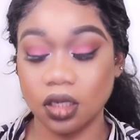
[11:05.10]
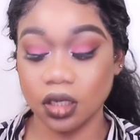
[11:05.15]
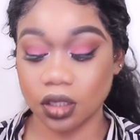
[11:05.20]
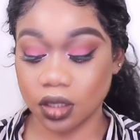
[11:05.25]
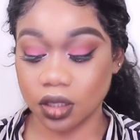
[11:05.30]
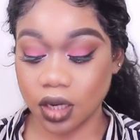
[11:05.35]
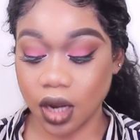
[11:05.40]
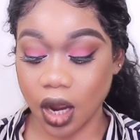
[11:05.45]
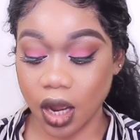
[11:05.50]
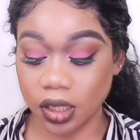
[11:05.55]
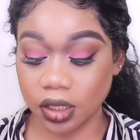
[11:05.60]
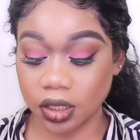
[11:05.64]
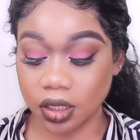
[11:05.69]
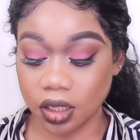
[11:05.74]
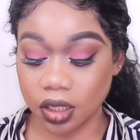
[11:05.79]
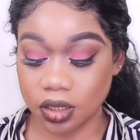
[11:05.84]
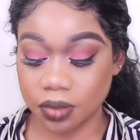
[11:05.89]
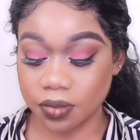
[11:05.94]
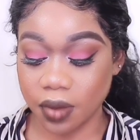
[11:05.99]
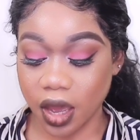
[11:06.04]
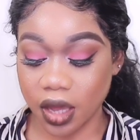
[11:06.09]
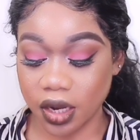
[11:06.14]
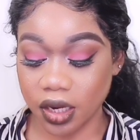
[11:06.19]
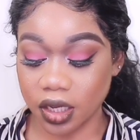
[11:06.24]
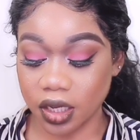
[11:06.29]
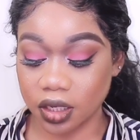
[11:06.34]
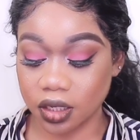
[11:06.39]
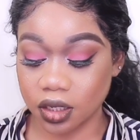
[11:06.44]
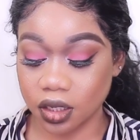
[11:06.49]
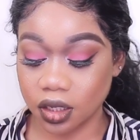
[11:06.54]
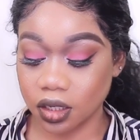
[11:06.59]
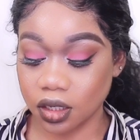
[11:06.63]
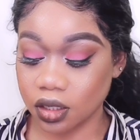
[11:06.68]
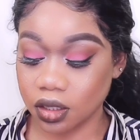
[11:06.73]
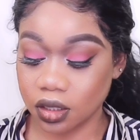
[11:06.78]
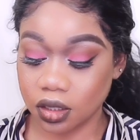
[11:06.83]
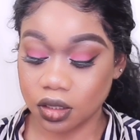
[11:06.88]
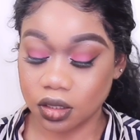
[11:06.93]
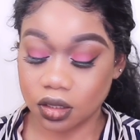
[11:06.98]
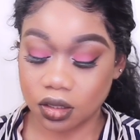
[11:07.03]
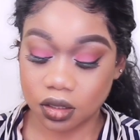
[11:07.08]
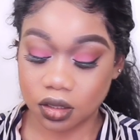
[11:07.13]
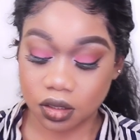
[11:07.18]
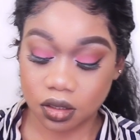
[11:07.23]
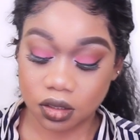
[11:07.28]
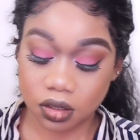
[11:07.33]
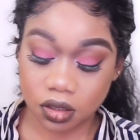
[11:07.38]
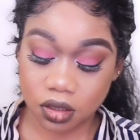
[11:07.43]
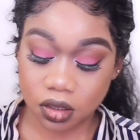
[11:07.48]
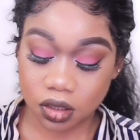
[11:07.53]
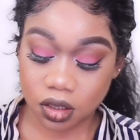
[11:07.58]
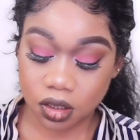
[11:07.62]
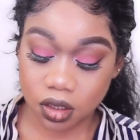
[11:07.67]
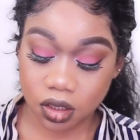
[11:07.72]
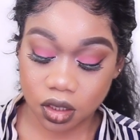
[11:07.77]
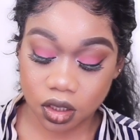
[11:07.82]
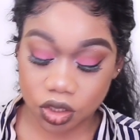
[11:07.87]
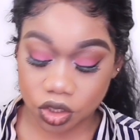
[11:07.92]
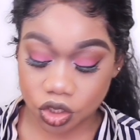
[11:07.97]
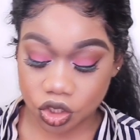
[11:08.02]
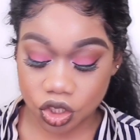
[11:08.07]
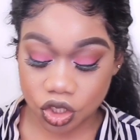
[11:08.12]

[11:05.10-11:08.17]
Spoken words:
the Kylie Cosmetics in